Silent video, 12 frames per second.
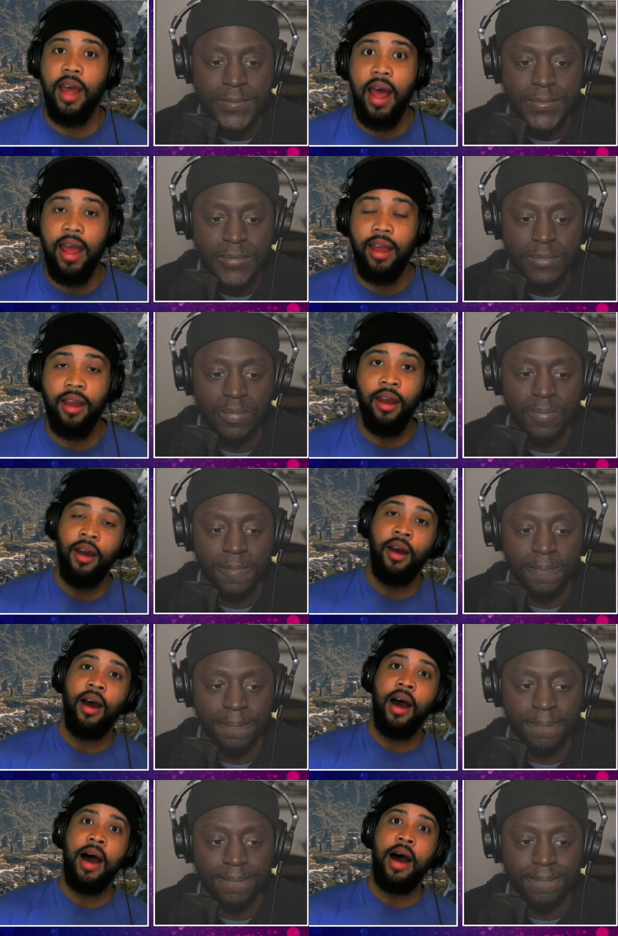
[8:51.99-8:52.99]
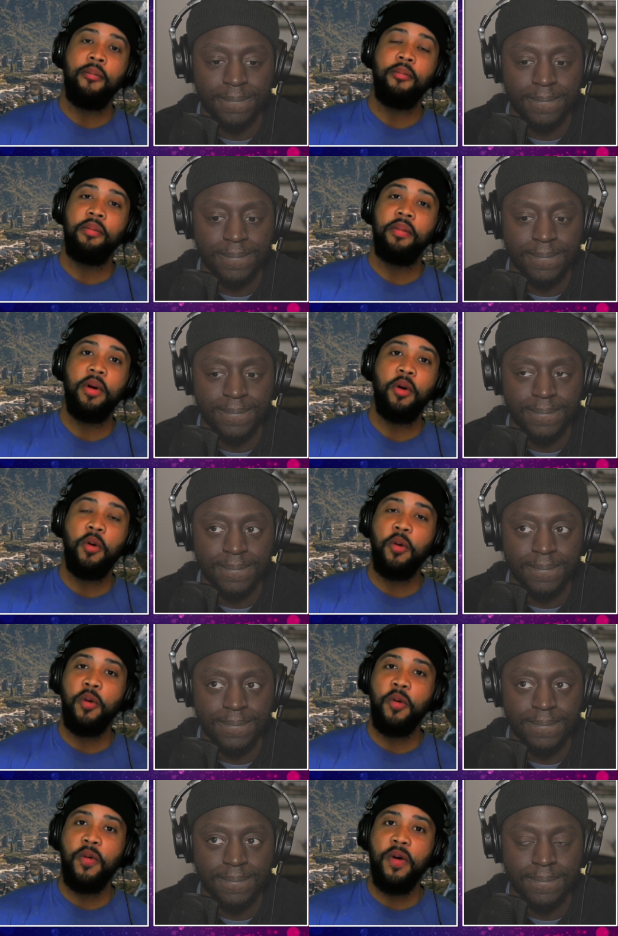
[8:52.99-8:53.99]
Speaker 1: a guy um,
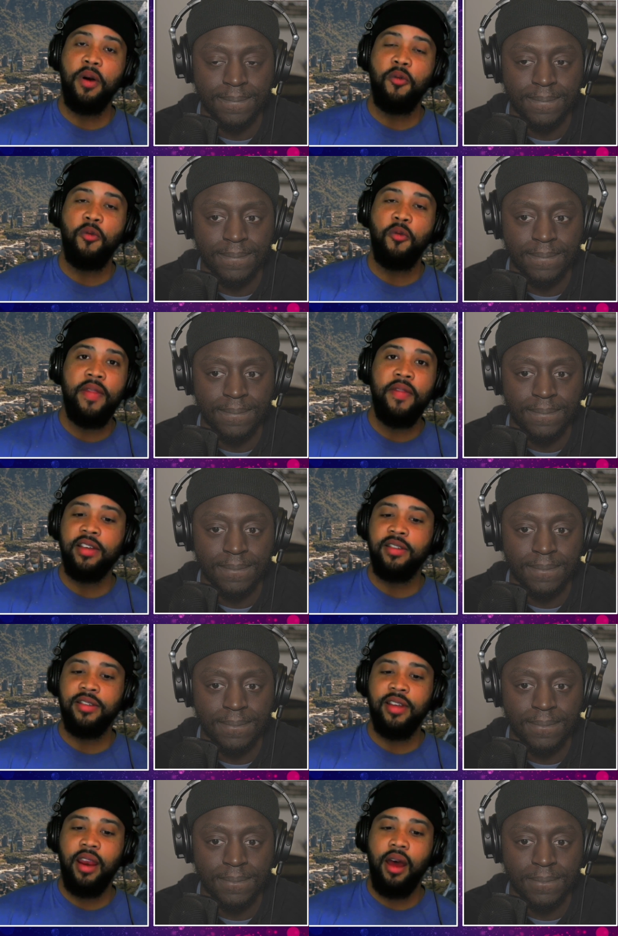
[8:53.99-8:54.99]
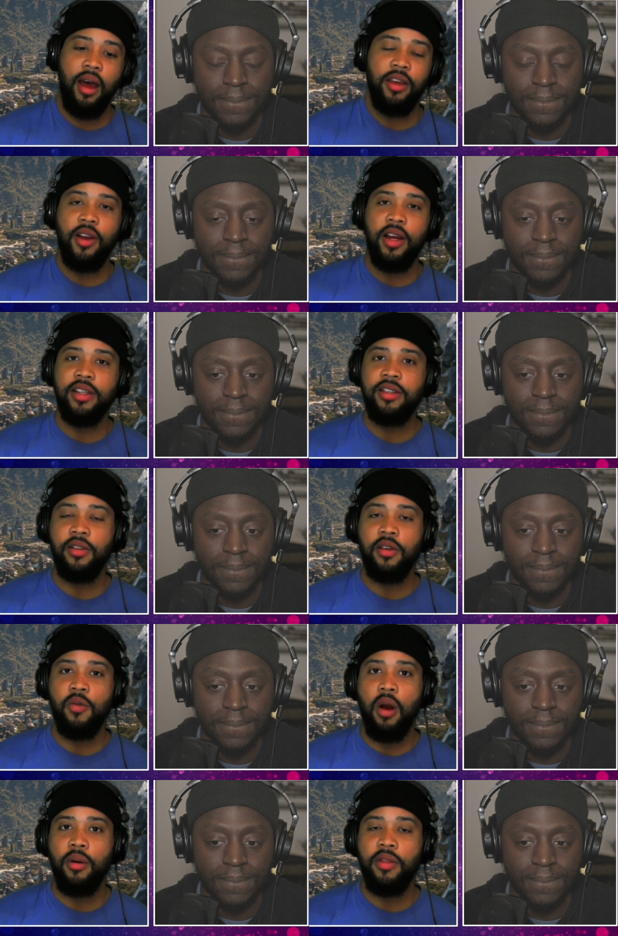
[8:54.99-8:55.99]
who read this and said, oh, you know, I see
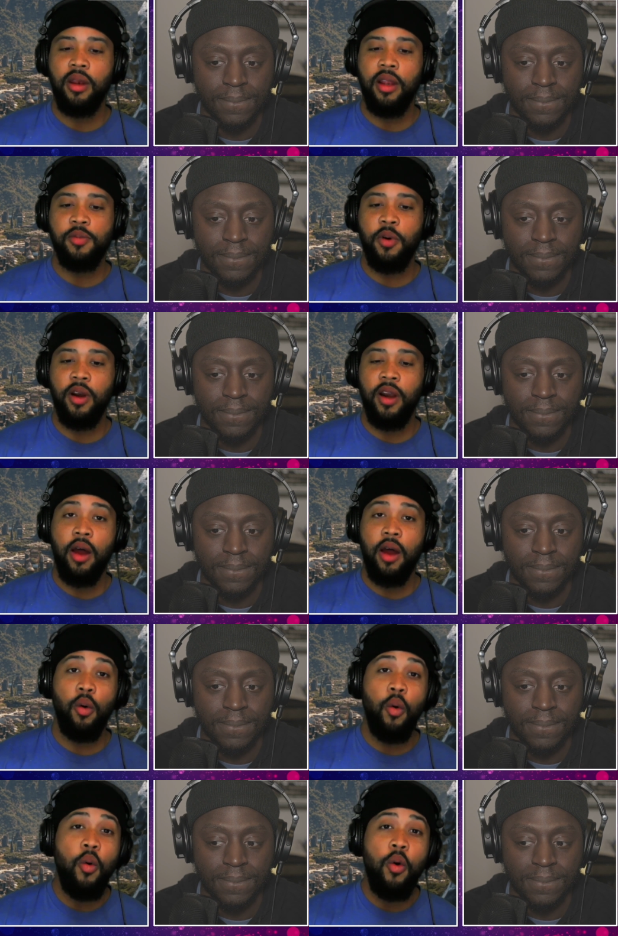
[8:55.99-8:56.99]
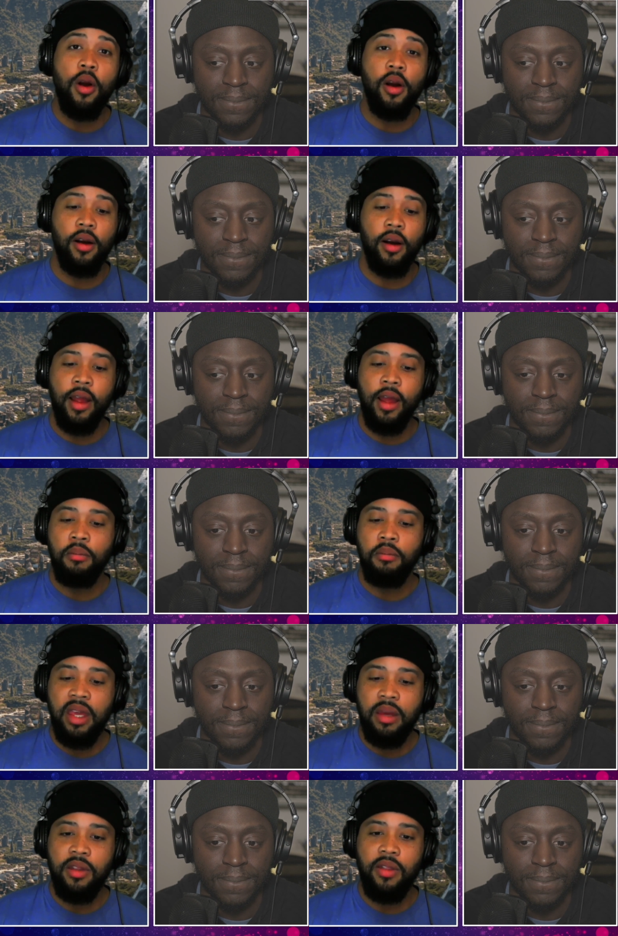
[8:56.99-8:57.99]
nothing wrong with it. Let's put it out. Or
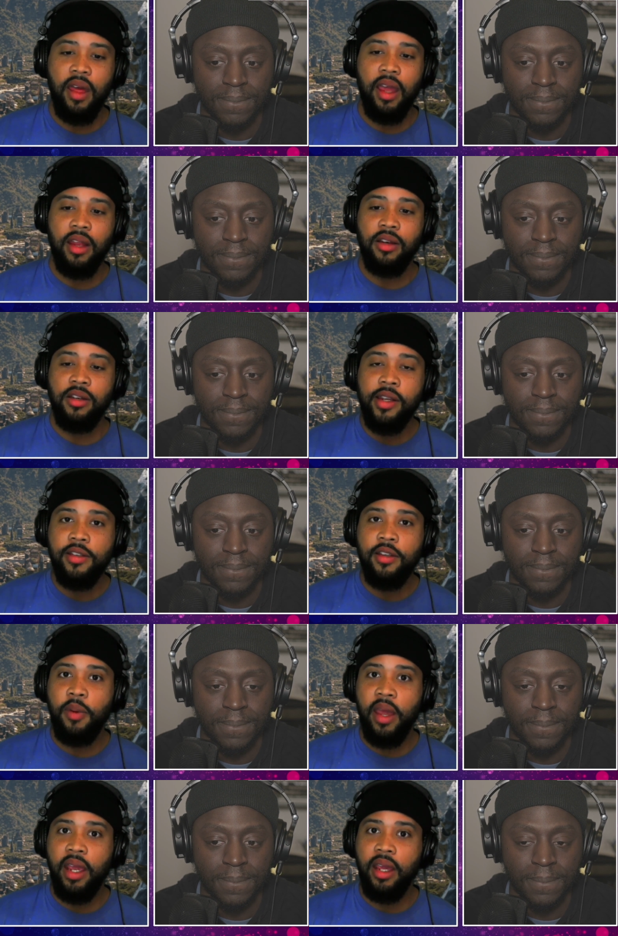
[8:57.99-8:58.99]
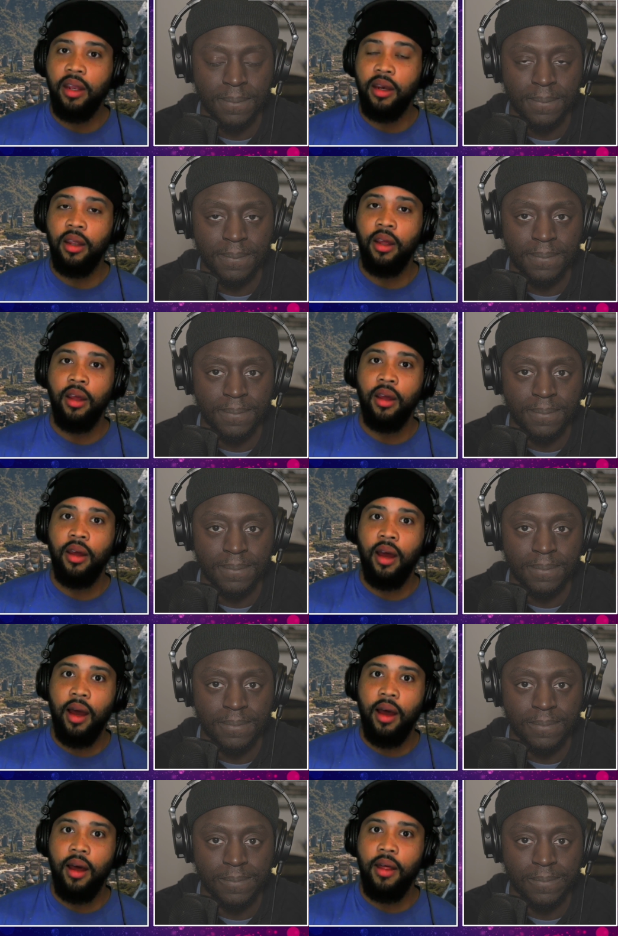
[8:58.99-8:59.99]
maybe they anticipated
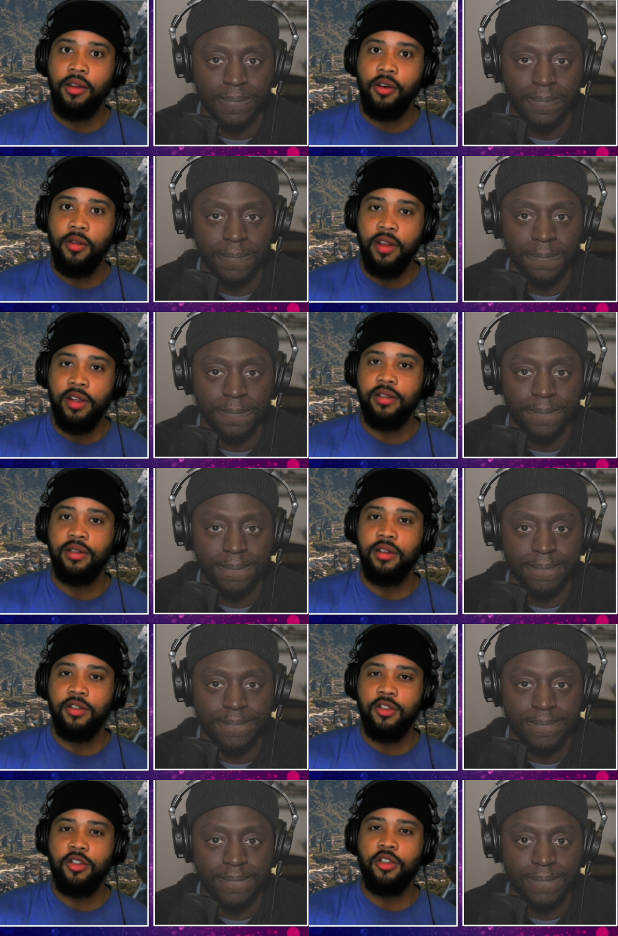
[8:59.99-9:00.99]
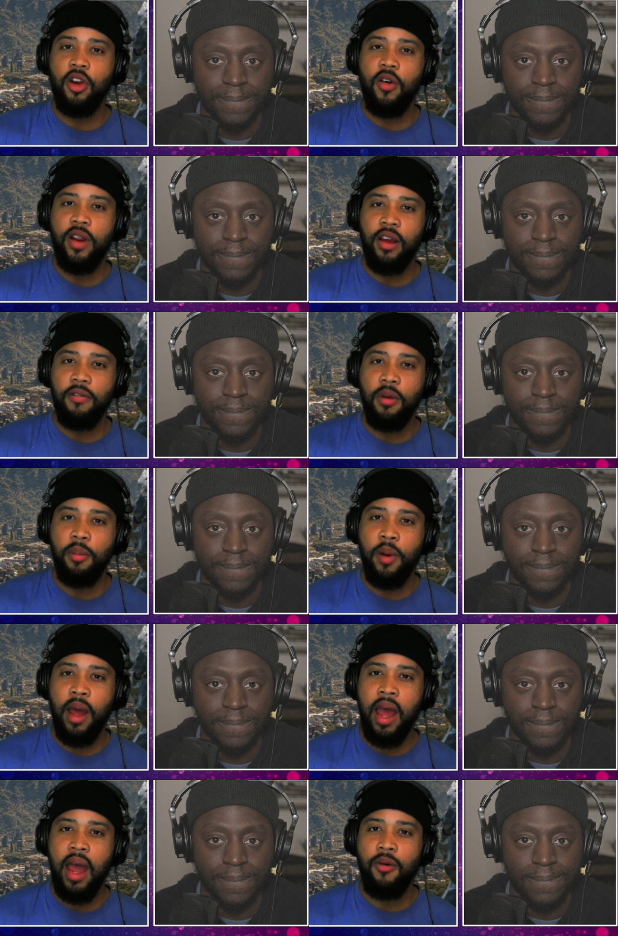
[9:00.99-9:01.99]
Uh, you know, this this stirring of
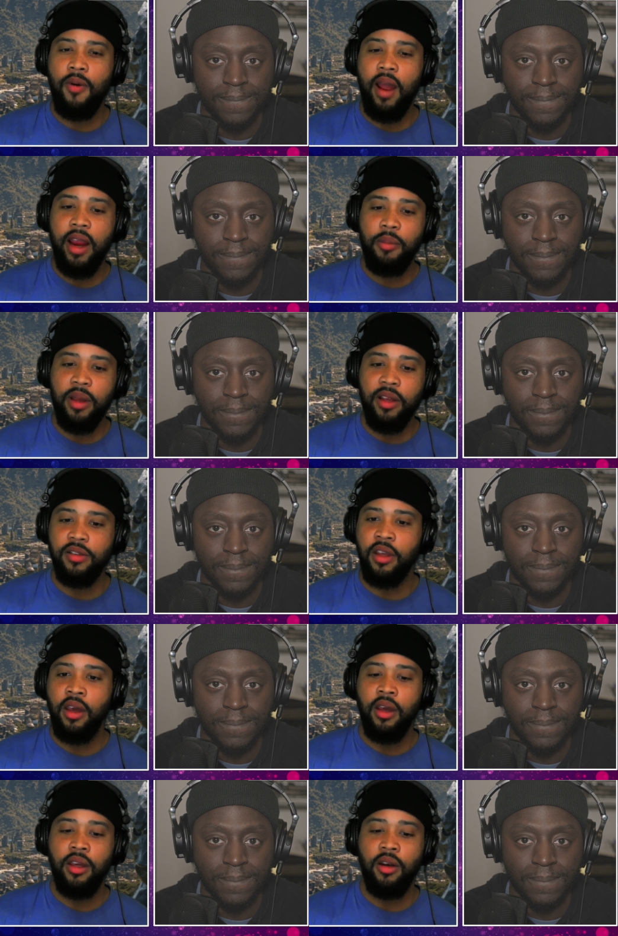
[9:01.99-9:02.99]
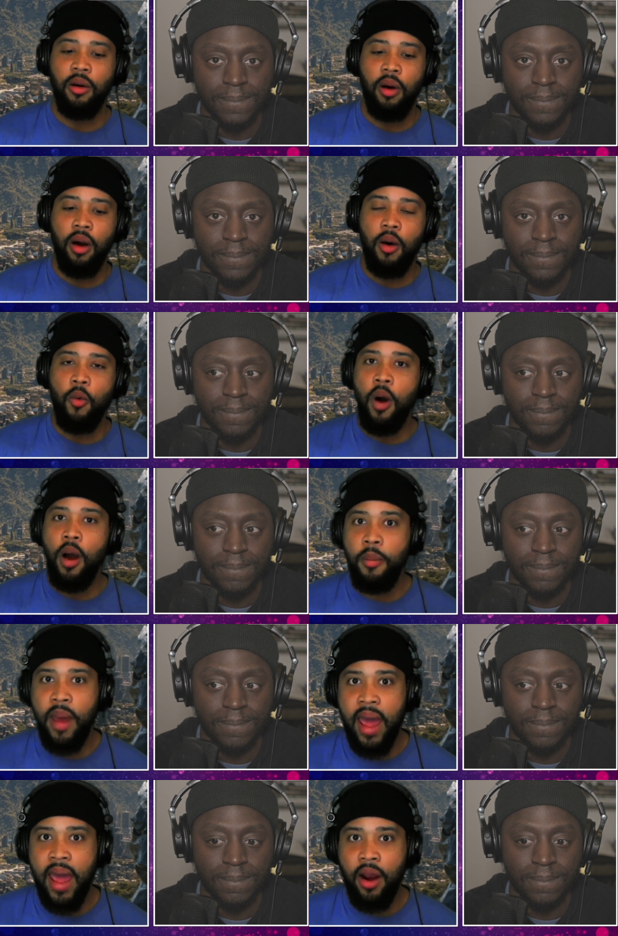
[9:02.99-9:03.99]
the pot, right? Because, you know,
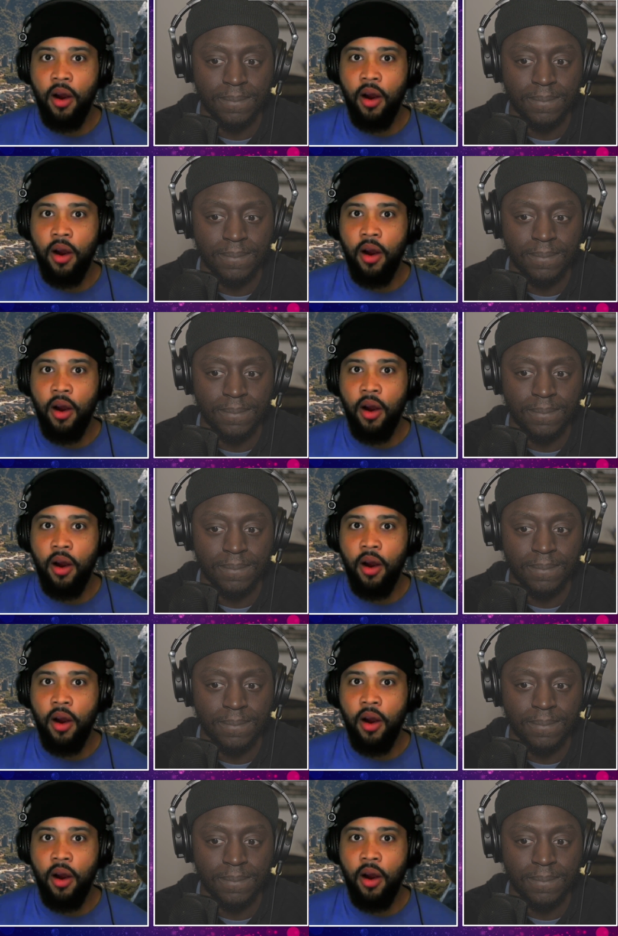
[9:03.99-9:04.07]
one bad